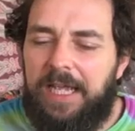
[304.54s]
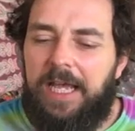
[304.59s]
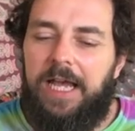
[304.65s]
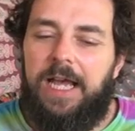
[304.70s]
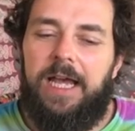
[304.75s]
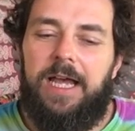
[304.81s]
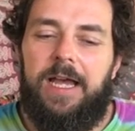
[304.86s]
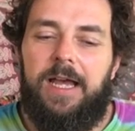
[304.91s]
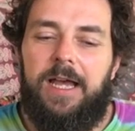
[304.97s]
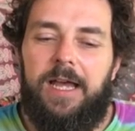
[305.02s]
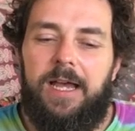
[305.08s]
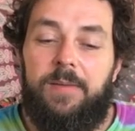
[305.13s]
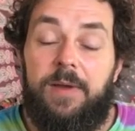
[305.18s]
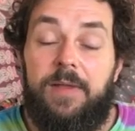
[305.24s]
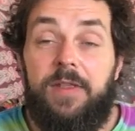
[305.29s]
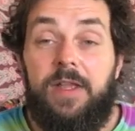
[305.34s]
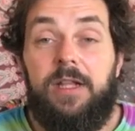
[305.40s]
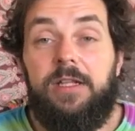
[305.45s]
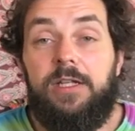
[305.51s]

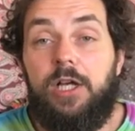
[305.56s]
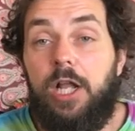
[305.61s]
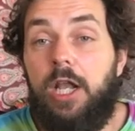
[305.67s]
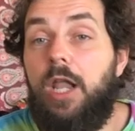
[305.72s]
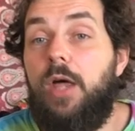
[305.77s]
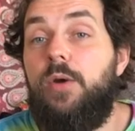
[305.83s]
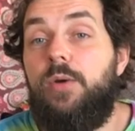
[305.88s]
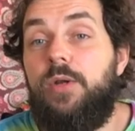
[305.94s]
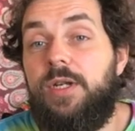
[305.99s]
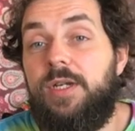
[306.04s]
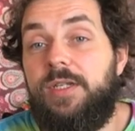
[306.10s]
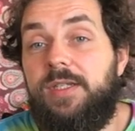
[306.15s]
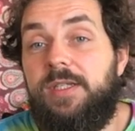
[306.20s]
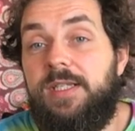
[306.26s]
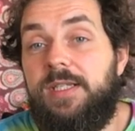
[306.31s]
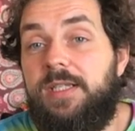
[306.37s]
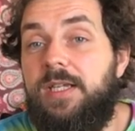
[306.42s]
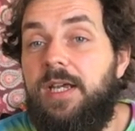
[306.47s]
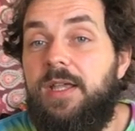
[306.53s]
And then clonus
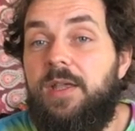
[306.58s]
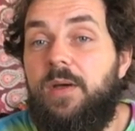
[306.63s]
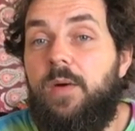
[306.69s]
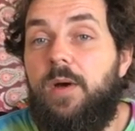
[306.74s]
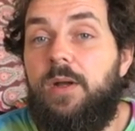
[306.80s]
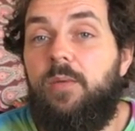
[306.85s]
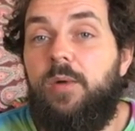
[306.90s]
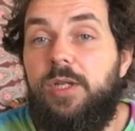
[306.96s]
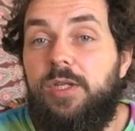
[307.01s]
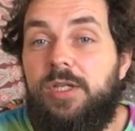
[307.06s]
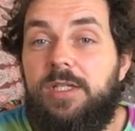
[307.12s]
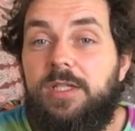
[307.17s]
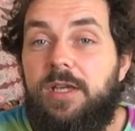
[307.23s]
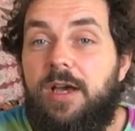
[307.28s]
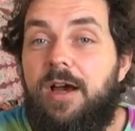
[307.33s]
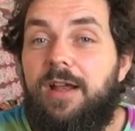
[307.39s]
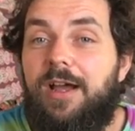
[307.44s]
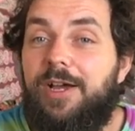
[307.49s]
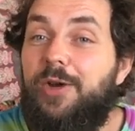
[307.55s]
is the other one, which is
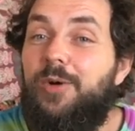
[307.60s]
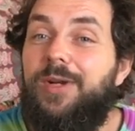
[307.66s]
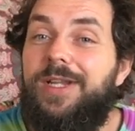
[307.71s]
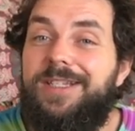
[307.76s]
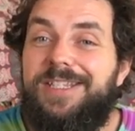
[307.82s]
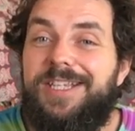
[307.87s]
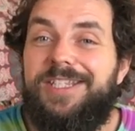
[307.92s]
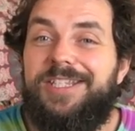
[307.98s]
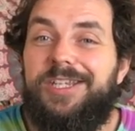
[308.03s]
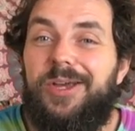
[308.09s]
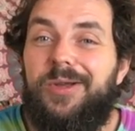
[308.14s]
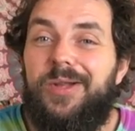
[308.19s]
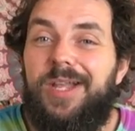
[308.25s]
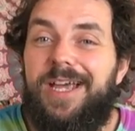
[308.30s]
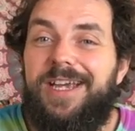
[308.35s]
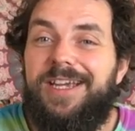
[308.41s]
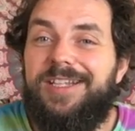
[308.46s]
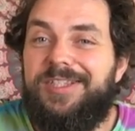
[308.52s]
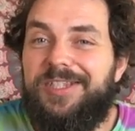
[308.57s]
I call it disco leg.